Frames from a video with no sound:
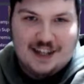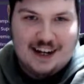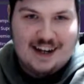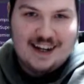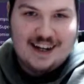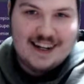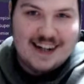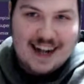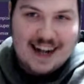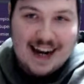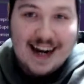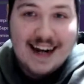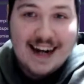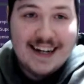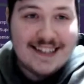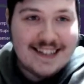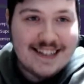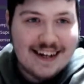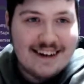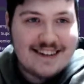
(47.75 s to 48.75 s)
And he's
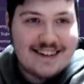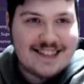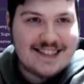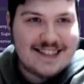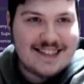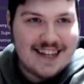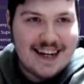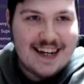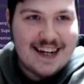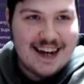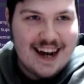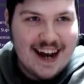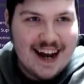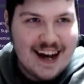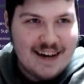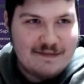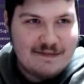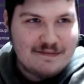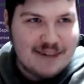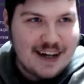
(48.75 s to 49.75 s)
our
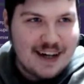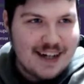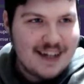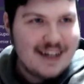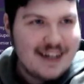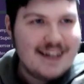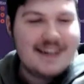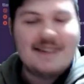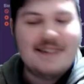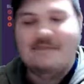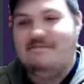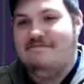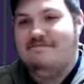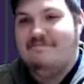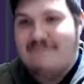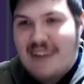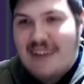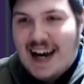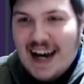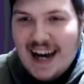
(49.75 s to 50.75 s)
CDM.
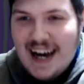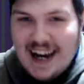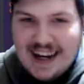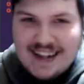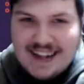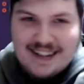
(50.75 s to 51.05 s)
Mad!